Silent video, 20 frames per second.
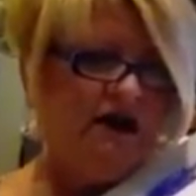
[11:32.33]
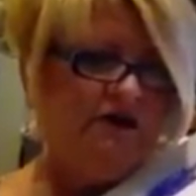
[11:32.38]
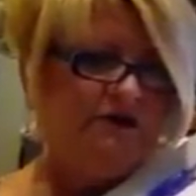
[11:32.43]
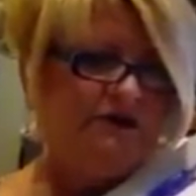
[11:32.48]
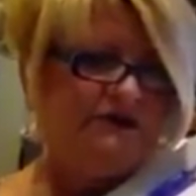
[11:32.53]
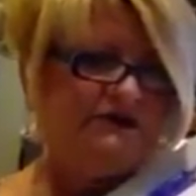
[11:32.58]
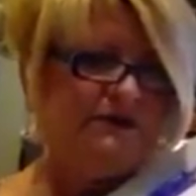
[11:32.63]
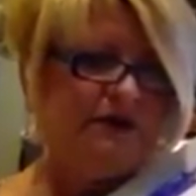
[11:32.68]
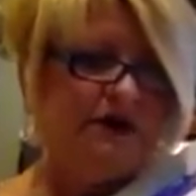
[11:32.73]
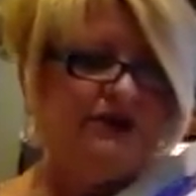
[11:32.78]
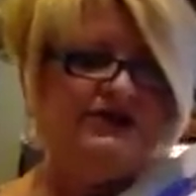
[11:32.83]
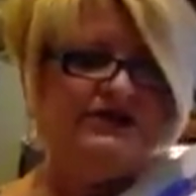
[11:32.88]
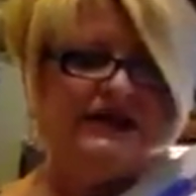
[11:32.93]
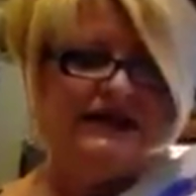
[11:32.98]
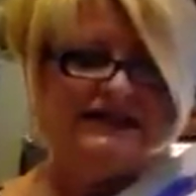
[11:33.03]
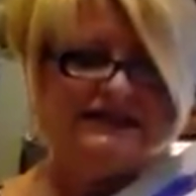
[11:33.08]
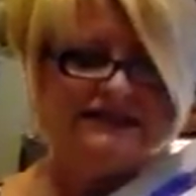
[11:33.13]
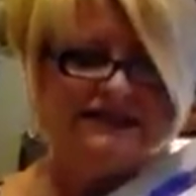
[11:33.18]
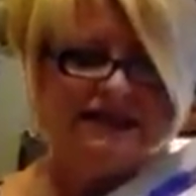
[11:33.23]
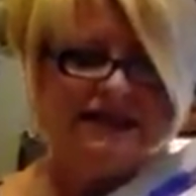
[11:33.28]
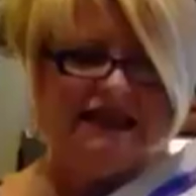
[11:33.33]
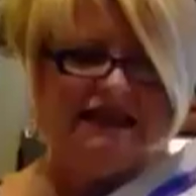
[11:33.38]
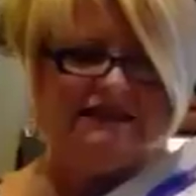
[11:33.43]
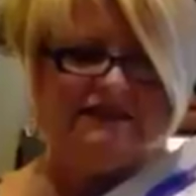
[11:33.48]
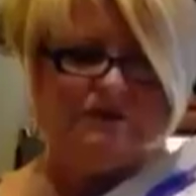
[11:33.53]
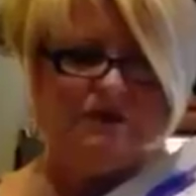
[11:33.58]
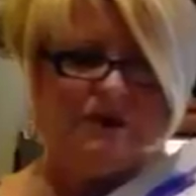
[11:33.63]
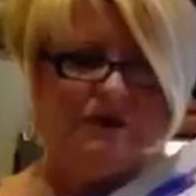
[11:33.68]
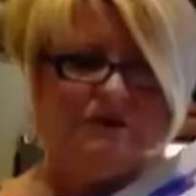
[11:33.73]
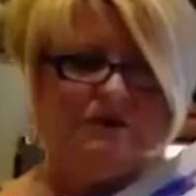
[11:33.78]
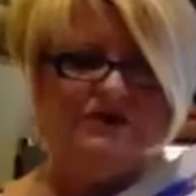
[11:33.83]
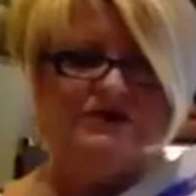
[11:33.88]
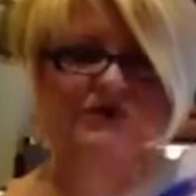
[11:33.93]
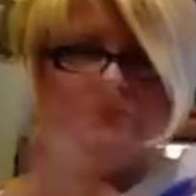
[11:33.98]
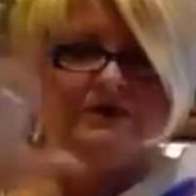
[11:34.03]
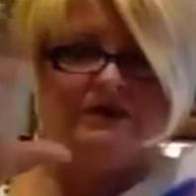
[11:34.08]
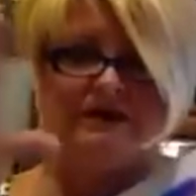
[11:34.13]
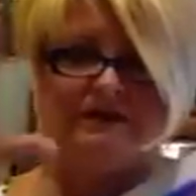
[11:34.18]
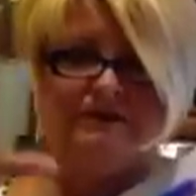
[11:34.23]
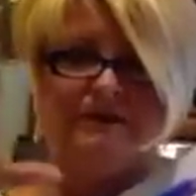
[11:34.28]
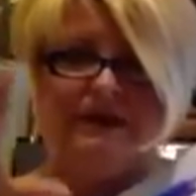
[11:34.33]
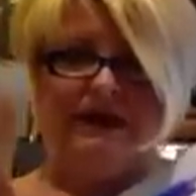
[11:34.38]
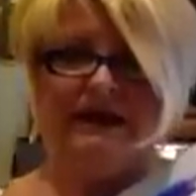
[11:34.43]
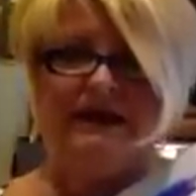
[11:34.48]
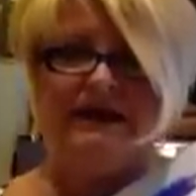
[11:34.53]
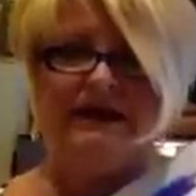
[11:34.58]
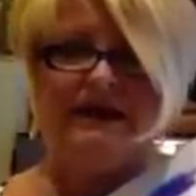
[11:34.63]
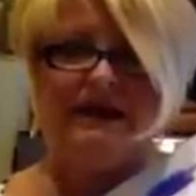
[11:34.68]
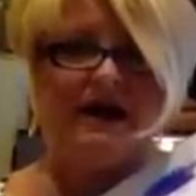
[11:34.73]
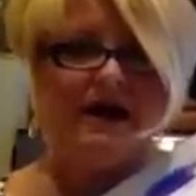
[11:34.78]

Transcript: is March 18th, where we're doing a big